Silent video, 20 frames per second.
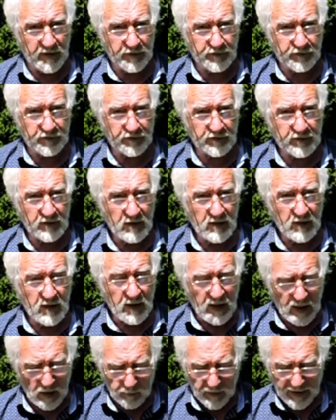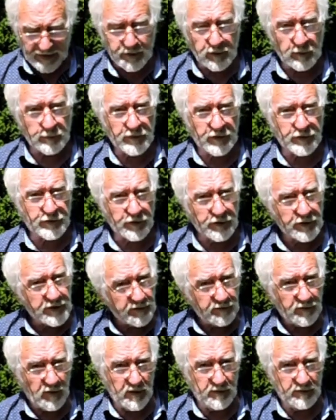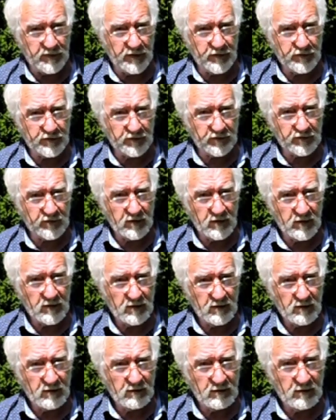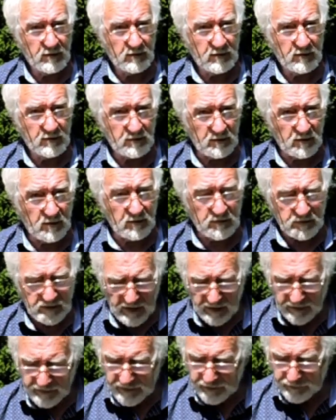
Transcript: inches and went up to 35 inches. So, and